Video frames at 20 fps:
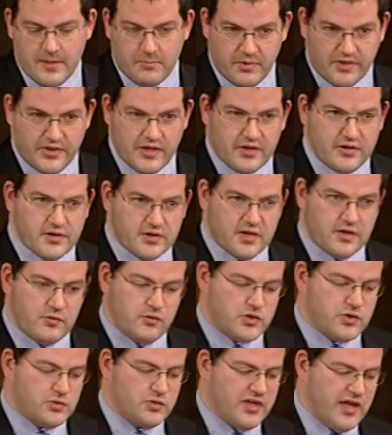But the other thing
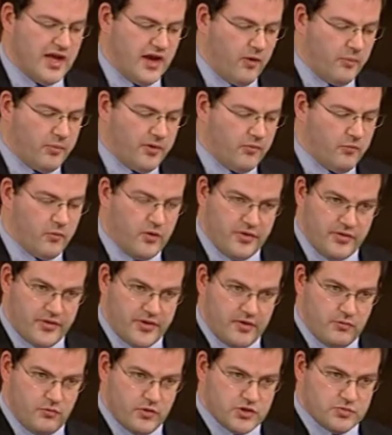which would help, and one
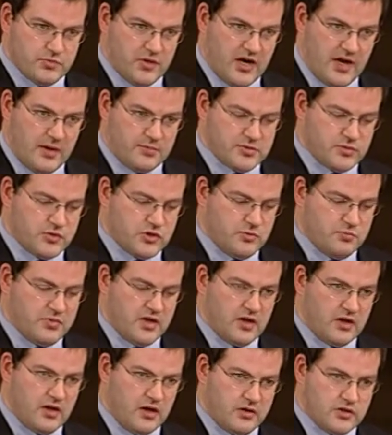thing which perhaps we should
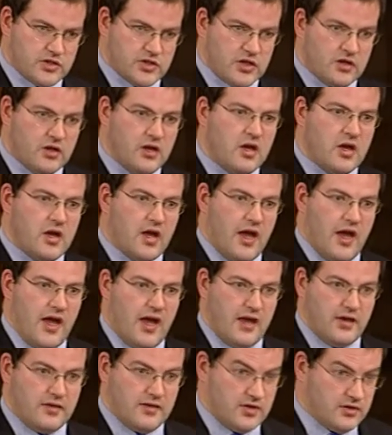be encouraging
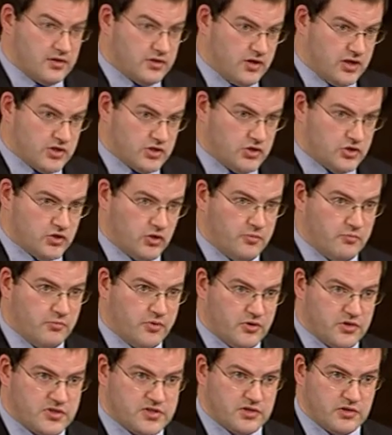the integration joint
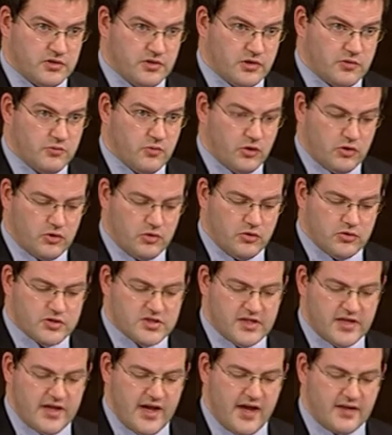boards to look more
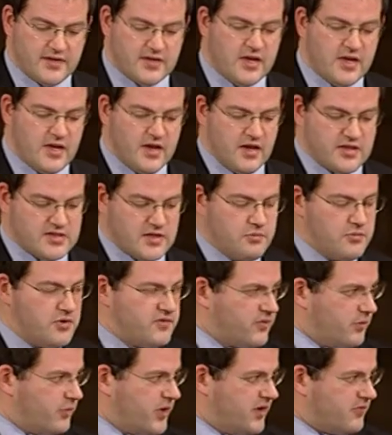closely at, is a
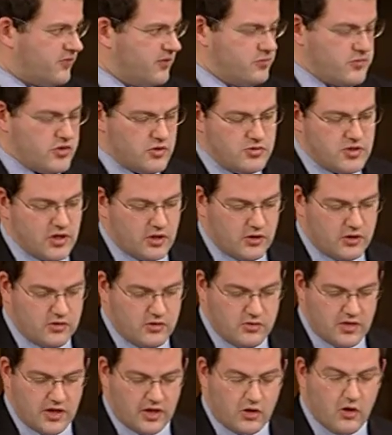move away from
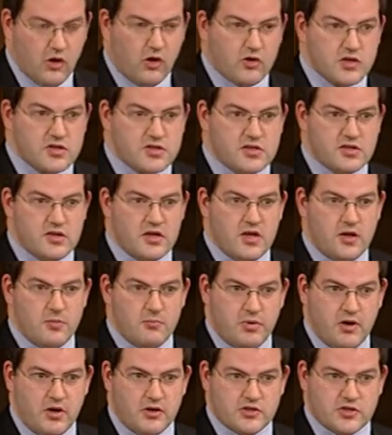unit cost
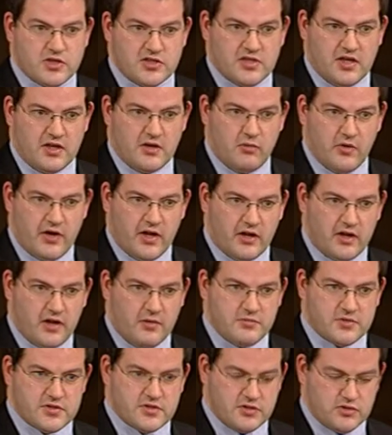purchasing when it
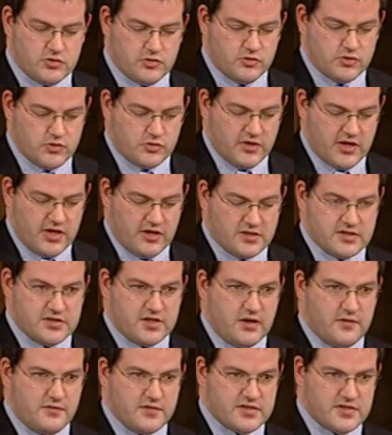comes to social care
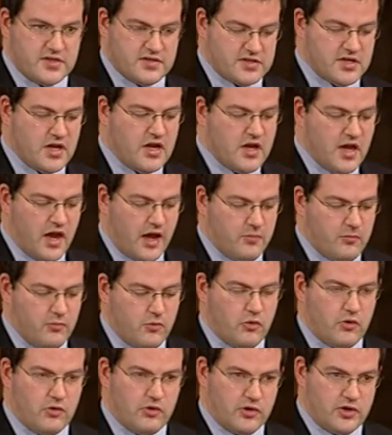services, and
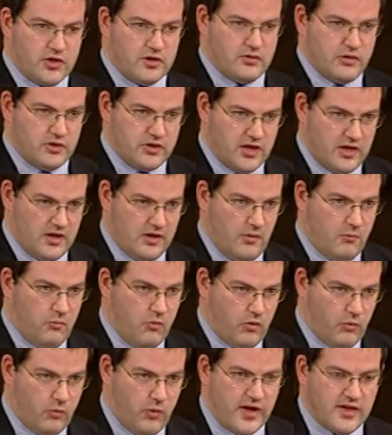looking
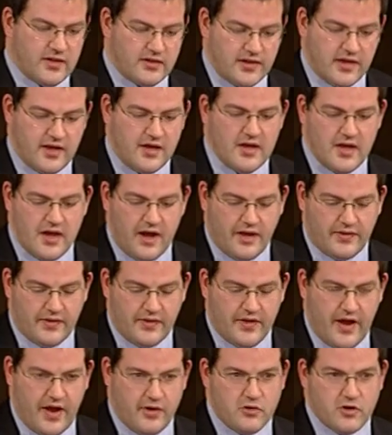more widely at
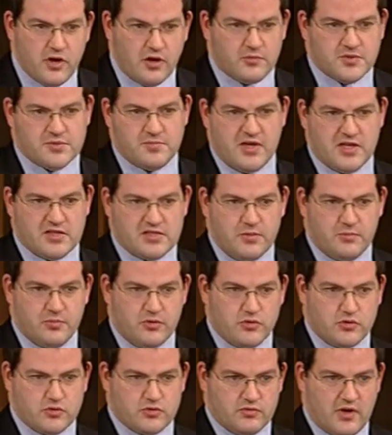an outcomes-based
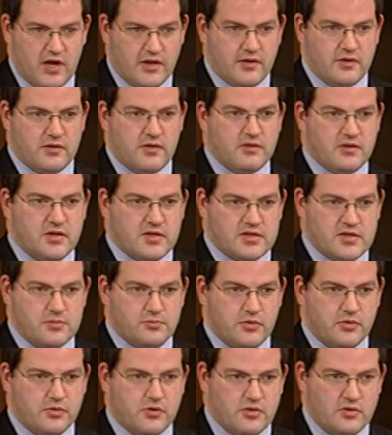approach rather than the
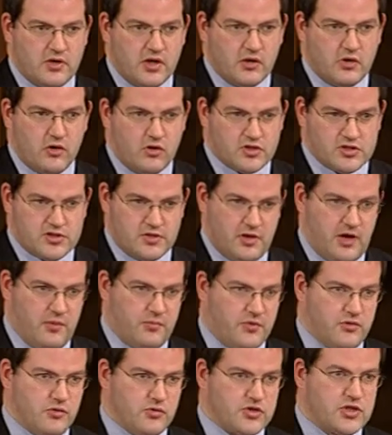simple unit cost
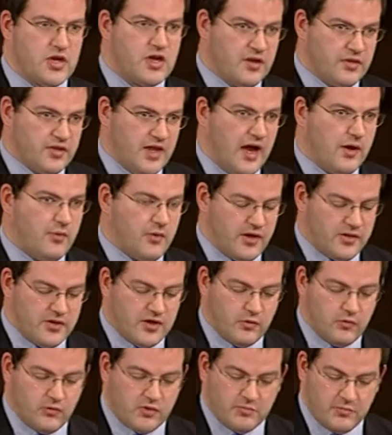approach. That, I
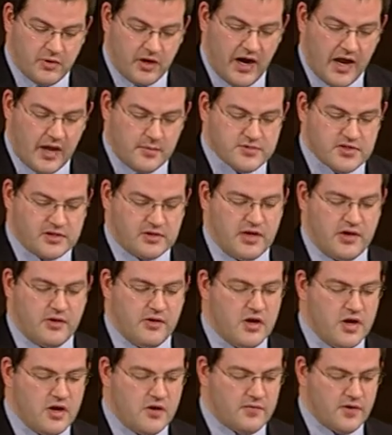think, would perhaps allow
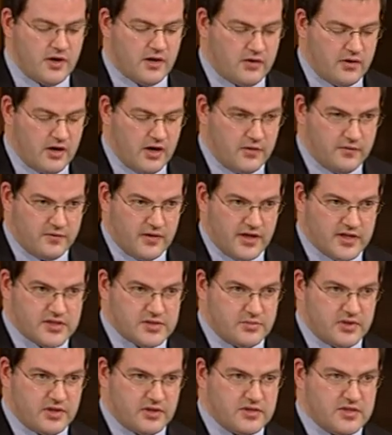for a greater
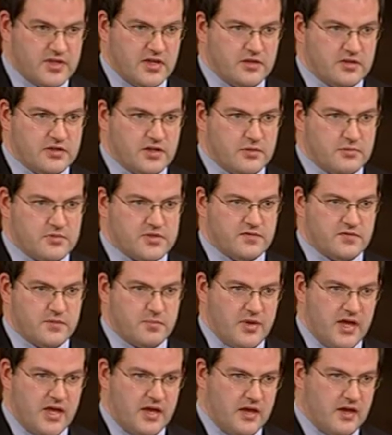flexibility in terms of the
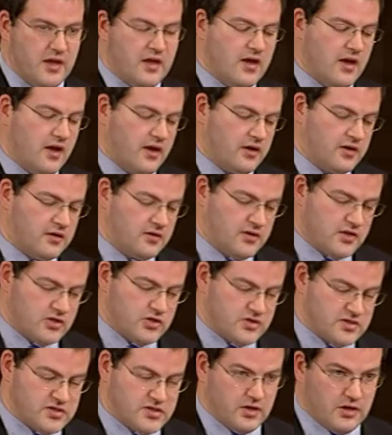pay and
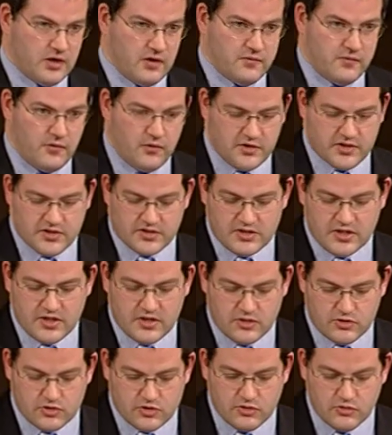conditions that are afforded
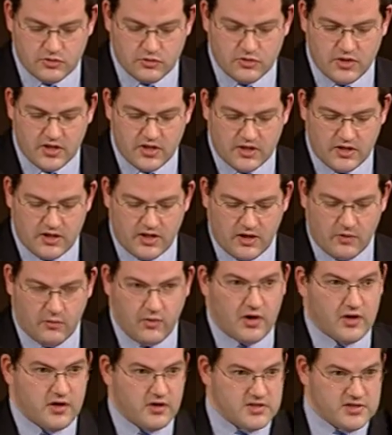to care
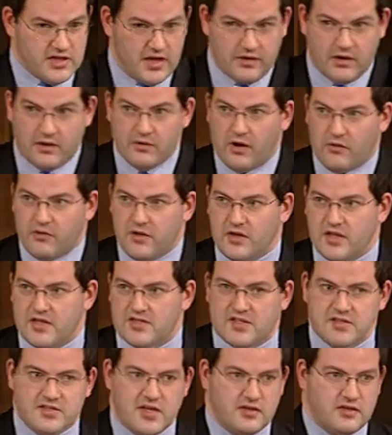workers. I
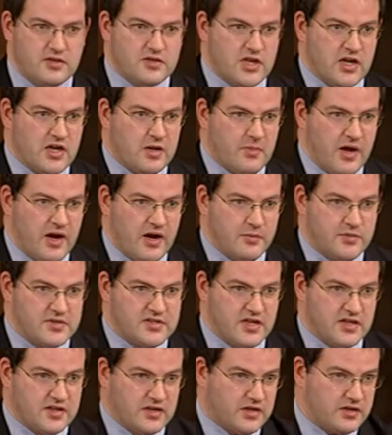realise I said to Jenny Mann I would
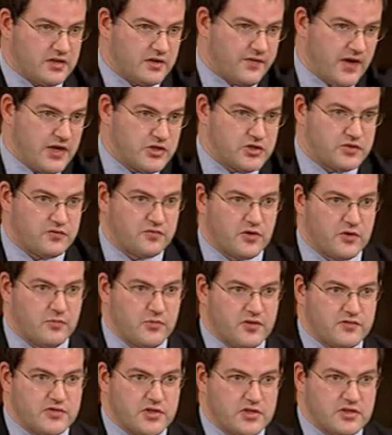take an intervention from
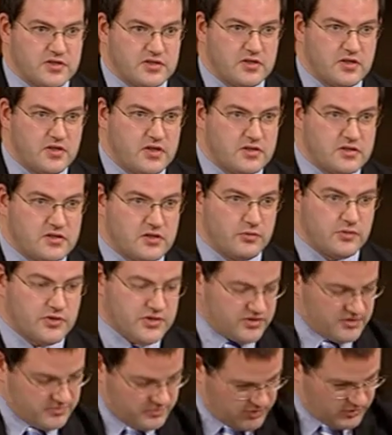her if she's still
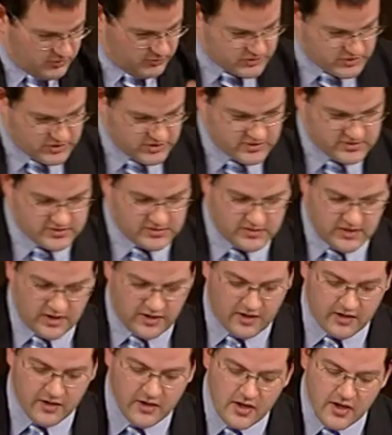wishing to. No, she doesn't
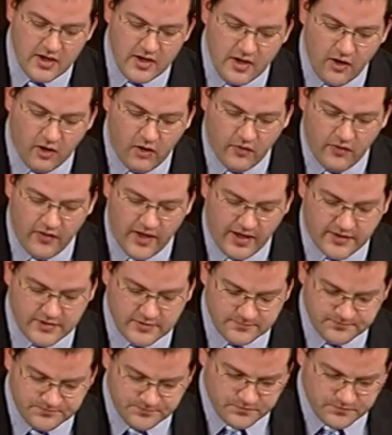on that.